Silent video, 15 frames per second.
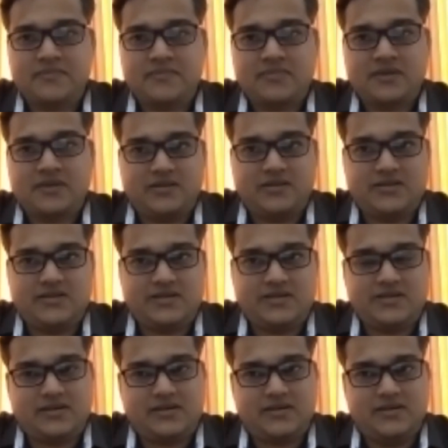And they said,
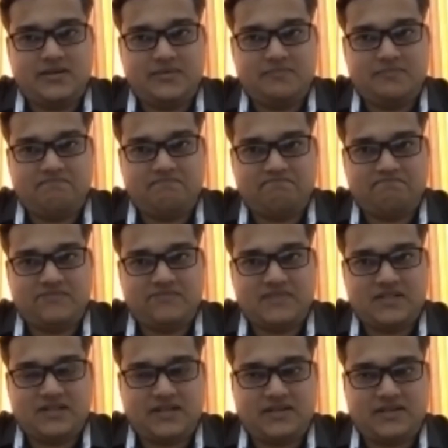
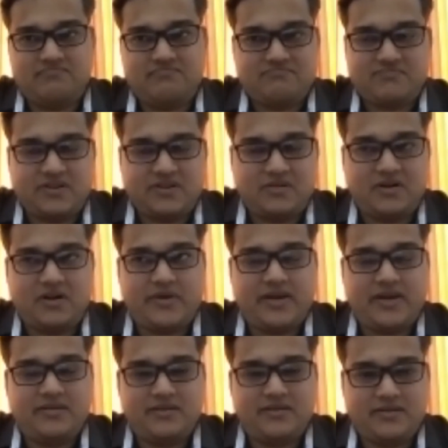like, how
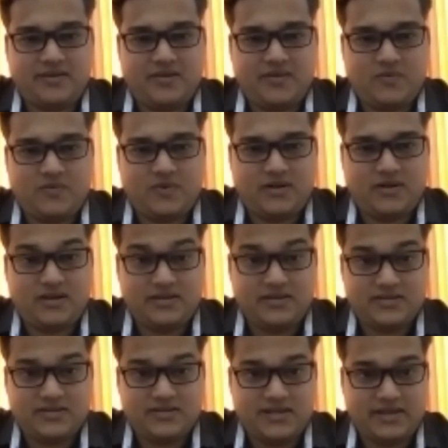can one clear this
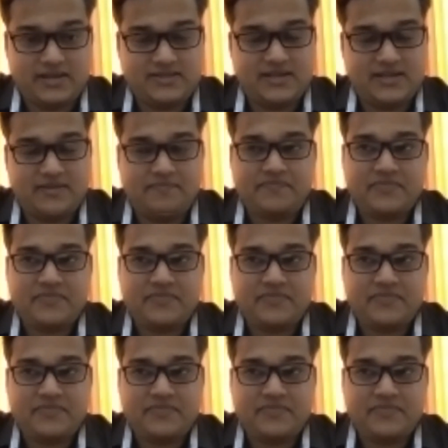exam?